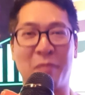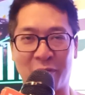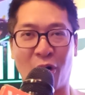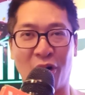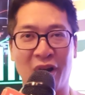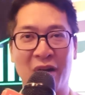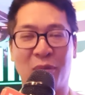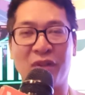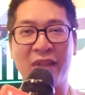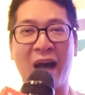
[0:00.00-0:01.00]
before.
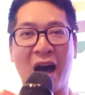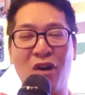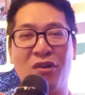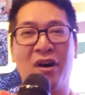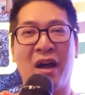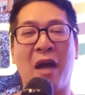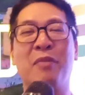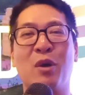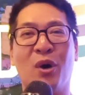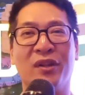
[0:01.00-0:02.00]
But now
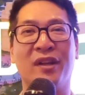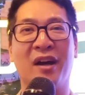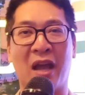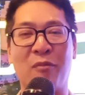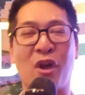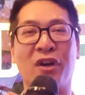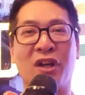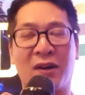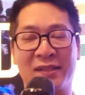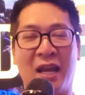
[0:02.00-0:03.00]
everyone
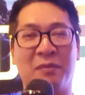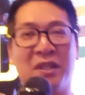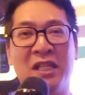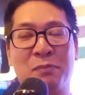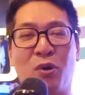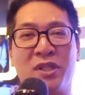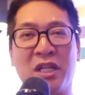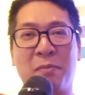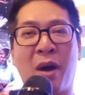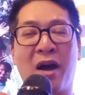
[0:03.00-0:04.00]
accept esports
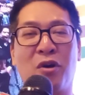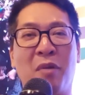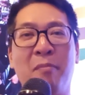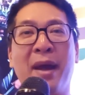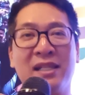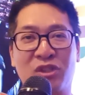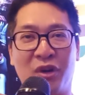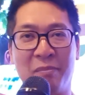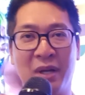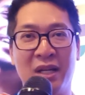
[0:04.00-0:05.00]
as part of a
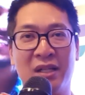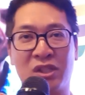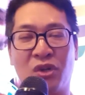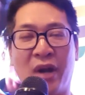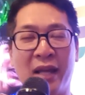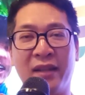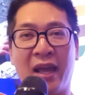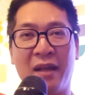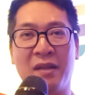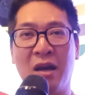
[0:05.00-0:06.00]
mainstream. So and
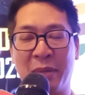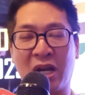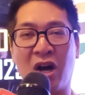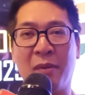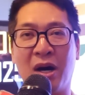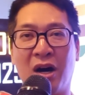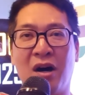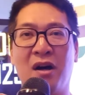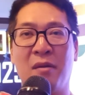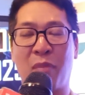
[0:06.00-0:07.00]
then become a
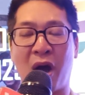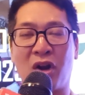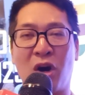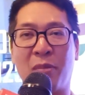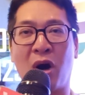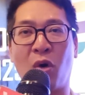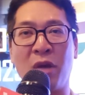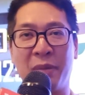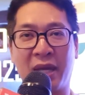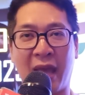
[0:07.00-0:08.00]
part of
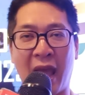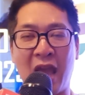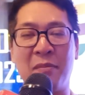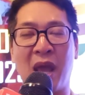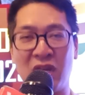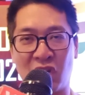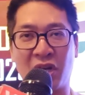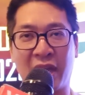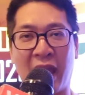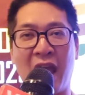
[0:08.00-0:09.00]
Olympic game,
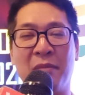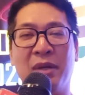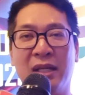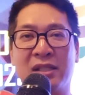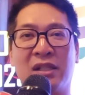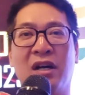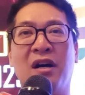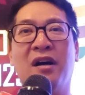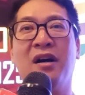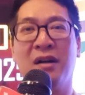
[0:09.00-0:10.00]
Asian game is
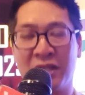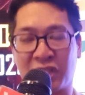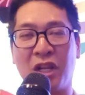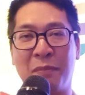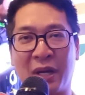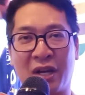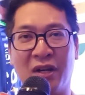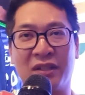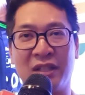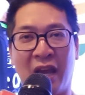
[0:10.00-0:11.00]

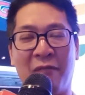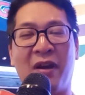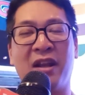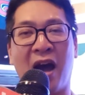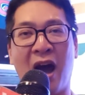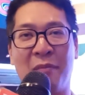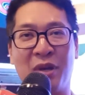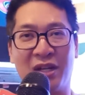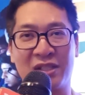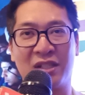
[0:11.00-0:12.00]
significant, very
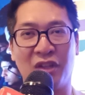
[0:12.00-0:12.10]
obvious,